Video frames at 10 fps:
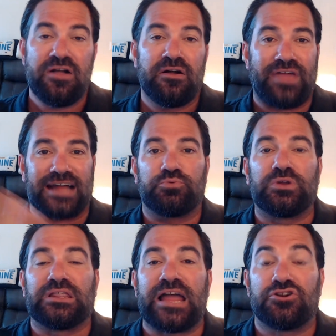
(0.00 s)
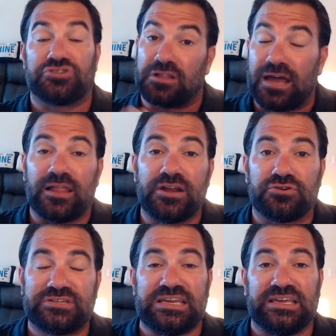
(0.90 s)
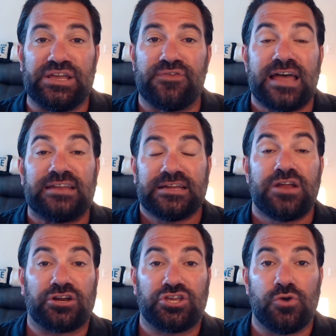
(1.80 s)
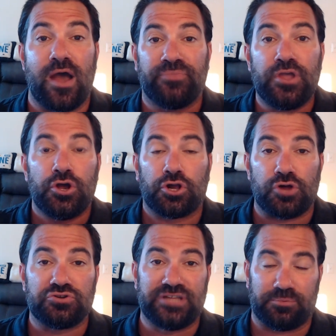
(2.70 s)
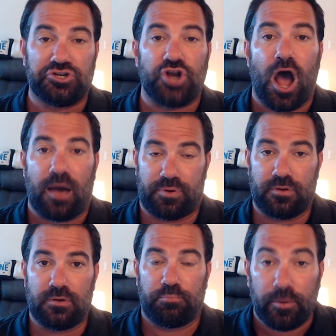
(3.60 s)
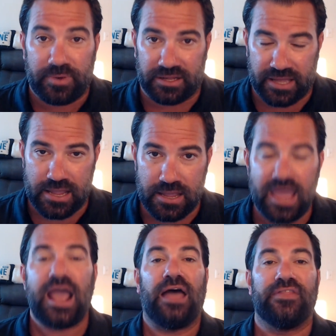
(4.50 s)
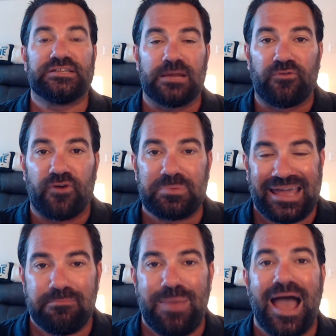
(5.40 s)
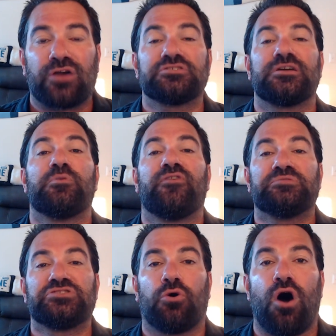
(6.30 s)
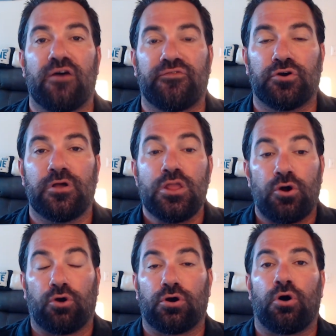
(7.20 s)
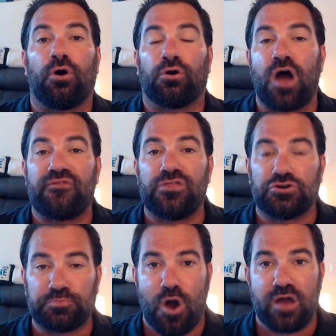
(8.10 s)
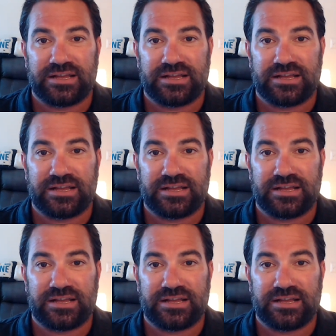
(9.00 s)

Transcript: that's when a lot of lenders, even that did non-QM, closed up shop permanently. And then some of them came back, or some of them still offered or are offering those products